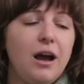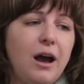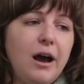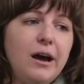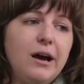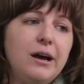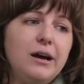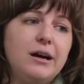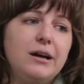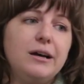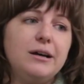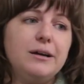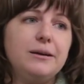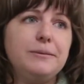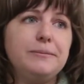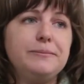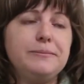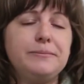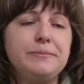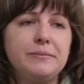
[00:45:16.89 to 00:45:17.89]

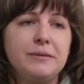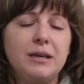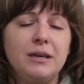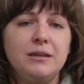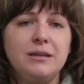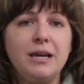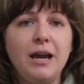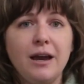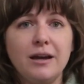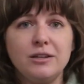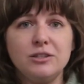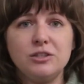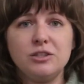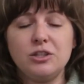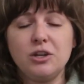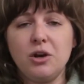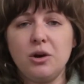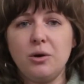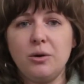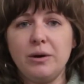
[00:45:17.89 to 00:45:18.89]
Yeah,
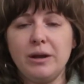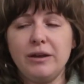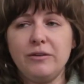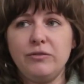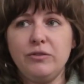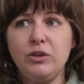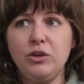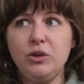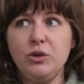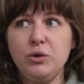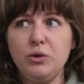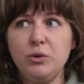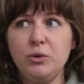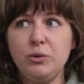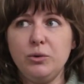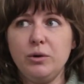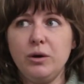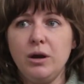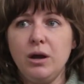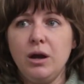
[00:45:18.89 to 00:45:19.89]
so if
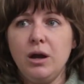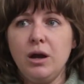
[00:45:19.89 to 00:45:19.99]
you